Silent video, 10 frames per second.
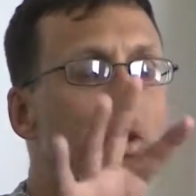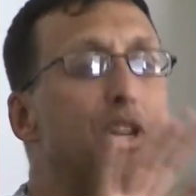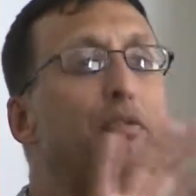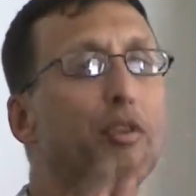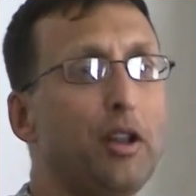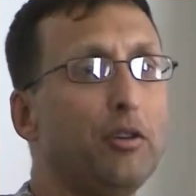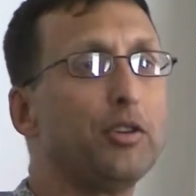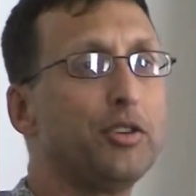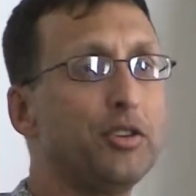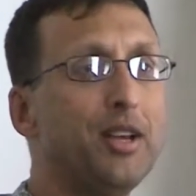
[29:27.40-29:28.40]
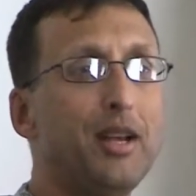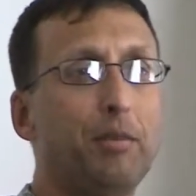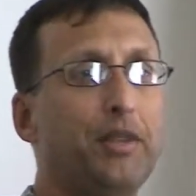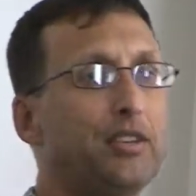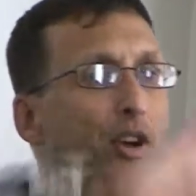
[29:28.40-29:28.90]
different illnesses,
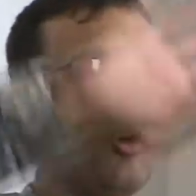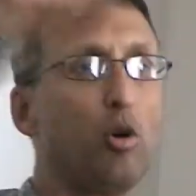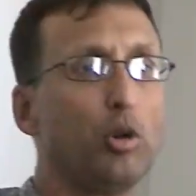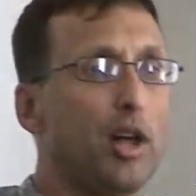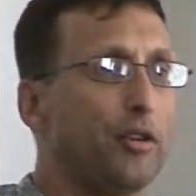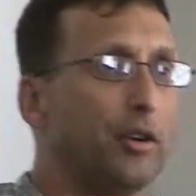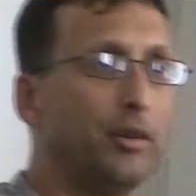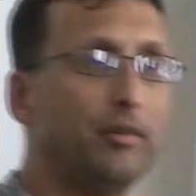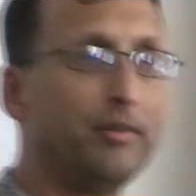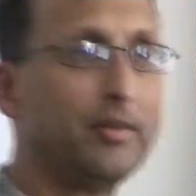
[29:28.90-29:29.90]
but that's a whole other,